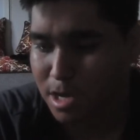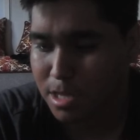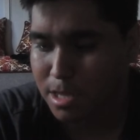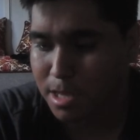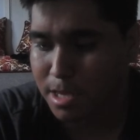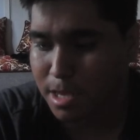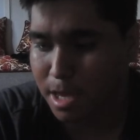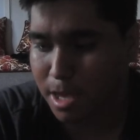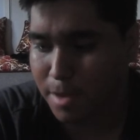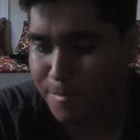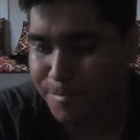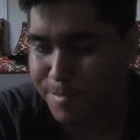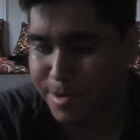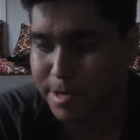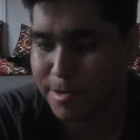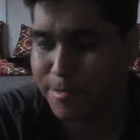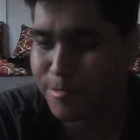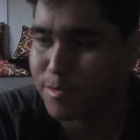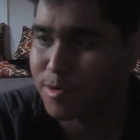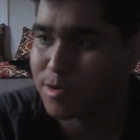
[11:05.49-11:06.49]
like a
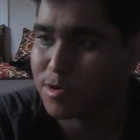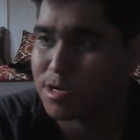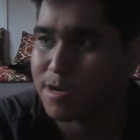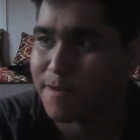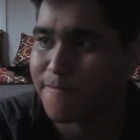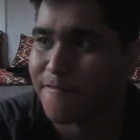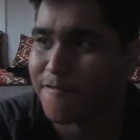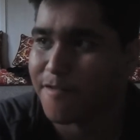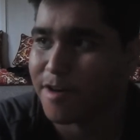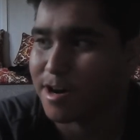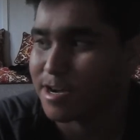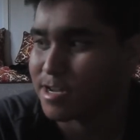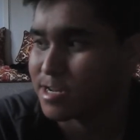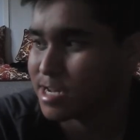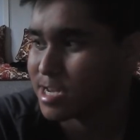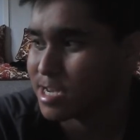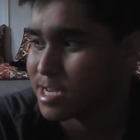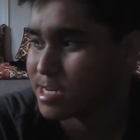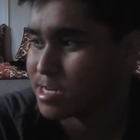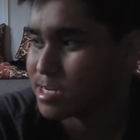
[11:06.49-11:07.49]
big war to fight.
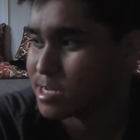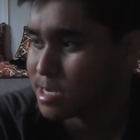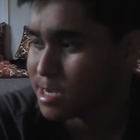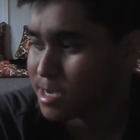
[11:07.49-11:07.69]
And